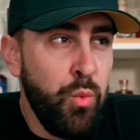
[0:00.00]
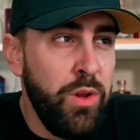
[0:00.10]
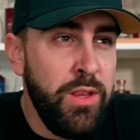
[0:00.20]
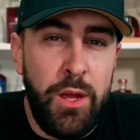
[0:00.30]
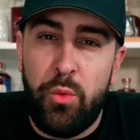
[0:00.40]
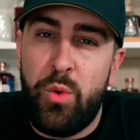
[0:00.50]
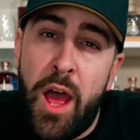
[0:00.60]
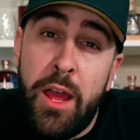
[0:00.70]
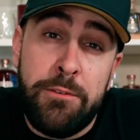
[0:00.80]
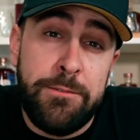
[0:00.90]
really a
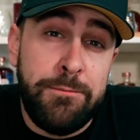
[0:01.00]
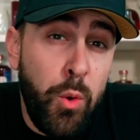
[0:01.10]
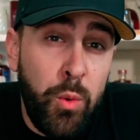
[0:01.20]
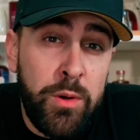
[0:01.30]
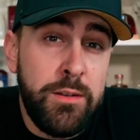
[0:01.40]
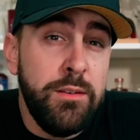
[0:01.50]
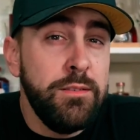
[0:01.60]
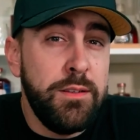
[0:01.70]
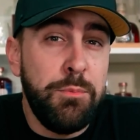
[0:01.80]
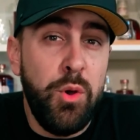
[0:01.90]
rye forward
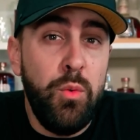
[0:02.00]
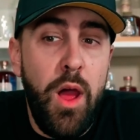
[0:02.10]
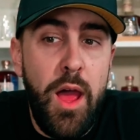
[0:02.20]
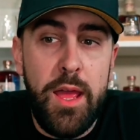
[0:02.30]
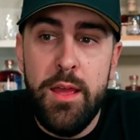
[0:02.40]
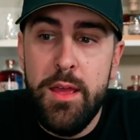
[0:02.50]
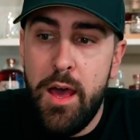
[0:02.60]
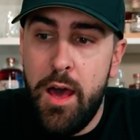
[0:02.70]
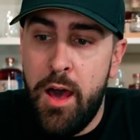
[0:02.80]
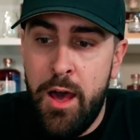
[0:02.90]
typical rye,
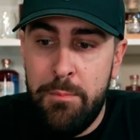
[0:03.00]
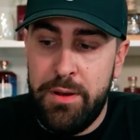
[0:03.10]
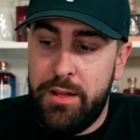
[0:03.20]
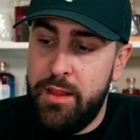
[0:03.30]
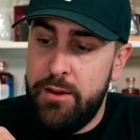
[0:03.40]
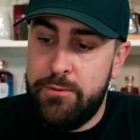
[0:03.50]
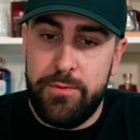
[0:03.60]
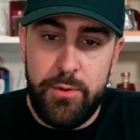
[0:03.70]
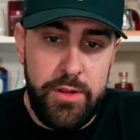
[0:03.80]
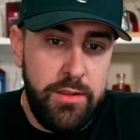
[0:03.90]
but a lot of
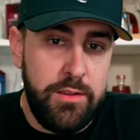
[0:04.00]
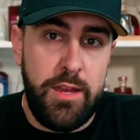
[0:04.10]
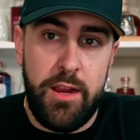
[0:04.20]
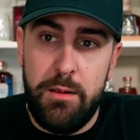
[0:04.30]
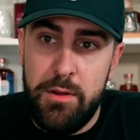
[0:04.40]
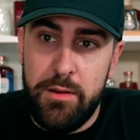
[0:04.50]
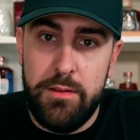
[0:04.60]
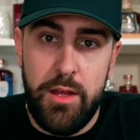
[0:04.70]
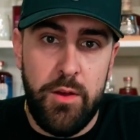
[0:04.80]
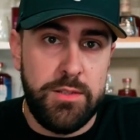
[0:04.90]
fruity caramel
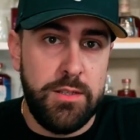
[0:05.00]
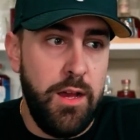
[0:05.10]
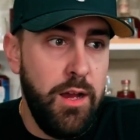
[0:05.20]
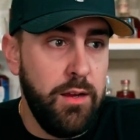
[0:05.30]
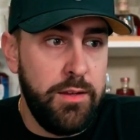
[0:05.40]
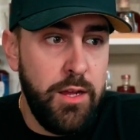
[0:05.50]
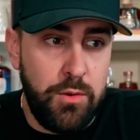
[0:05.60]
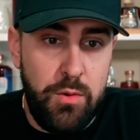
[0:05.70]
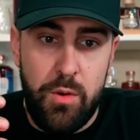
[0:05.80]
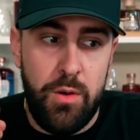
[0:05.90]
notes,
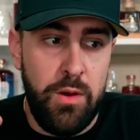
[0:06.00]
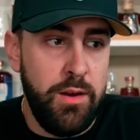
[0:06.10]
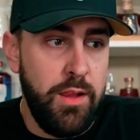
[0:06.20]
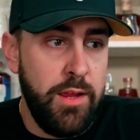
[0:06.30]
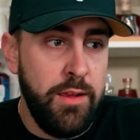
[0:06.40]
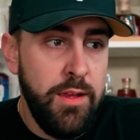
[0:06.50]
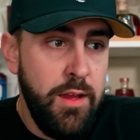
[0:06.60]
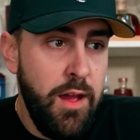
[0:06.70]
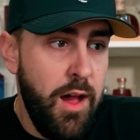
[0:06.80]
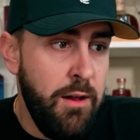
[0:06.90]
kettle corn, like
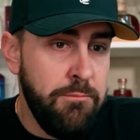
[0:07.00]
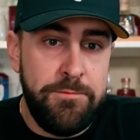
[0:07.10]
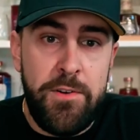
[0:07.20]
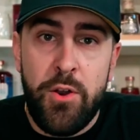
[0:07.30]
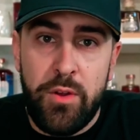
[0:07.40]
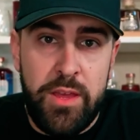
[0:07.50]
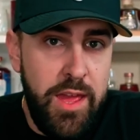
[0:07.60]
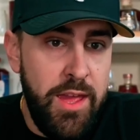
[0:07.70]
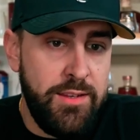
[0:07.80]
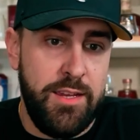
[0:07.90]
funnel
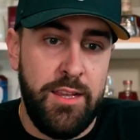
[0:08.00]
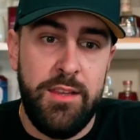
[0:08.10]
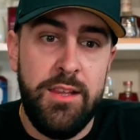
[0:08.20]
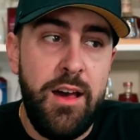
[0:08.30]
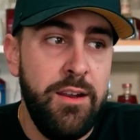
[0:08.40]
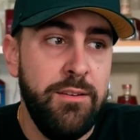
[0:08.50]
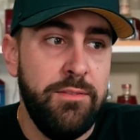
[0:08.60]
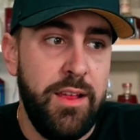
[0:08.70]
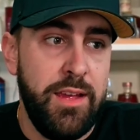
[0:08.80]
cakes, a lot of